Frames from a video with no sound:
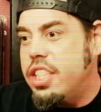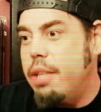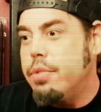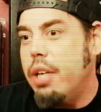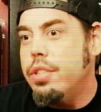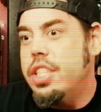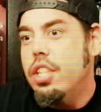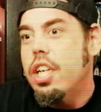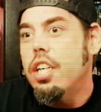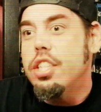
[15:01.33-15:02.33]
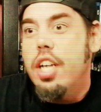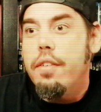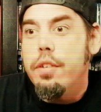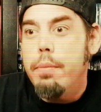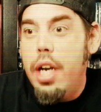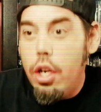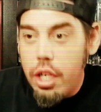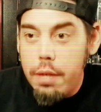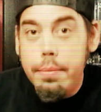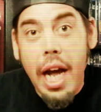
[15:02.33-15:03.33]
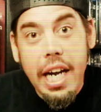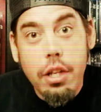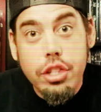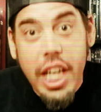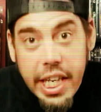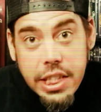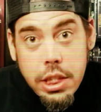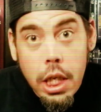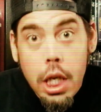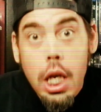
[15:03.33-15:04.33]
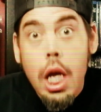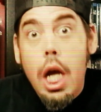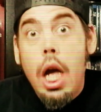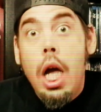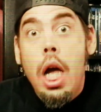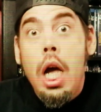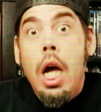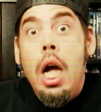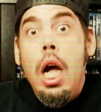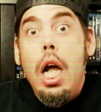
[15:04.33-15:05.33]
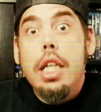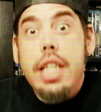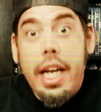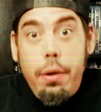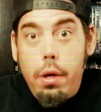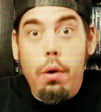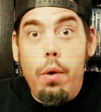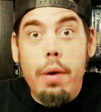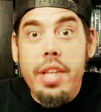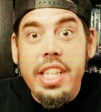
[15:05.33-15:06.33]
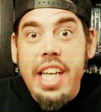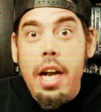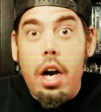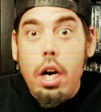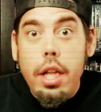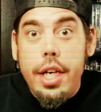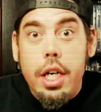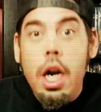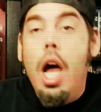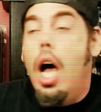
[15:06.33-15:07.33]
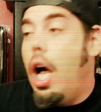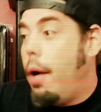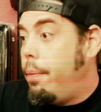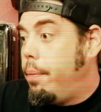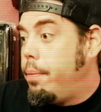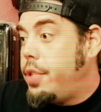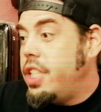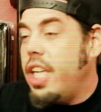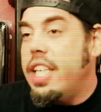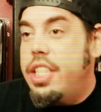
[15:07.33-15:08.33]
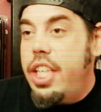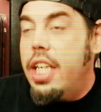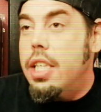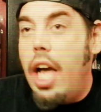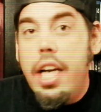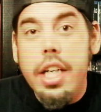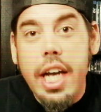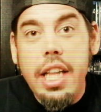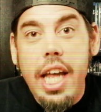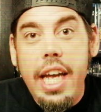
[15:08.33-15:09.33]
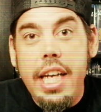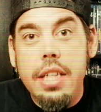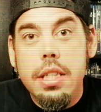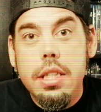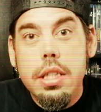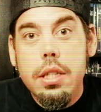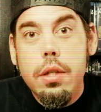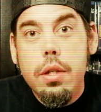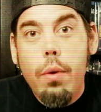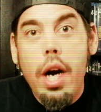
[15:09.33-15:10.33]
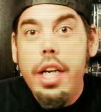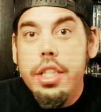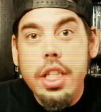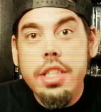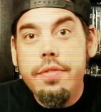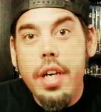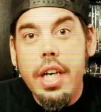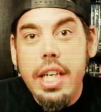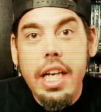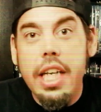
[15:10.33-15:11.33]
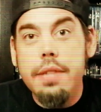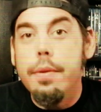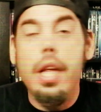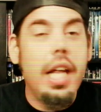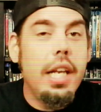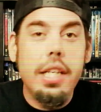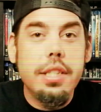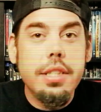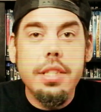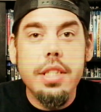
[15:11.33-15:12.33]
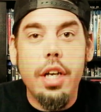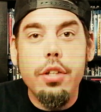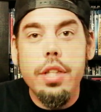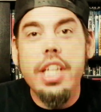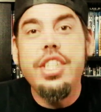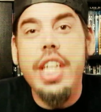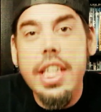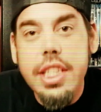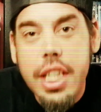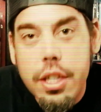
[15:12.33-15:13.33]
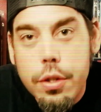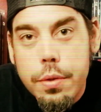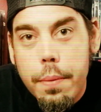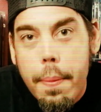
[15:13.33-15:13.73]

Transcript: seems like when she's looking at herself in the mirror, looking at them tiny little titties, and it's like, where were these at earlier? She's like, shit, I could have got laid. Why are you such a fucking idiot? And then, then she gets killed.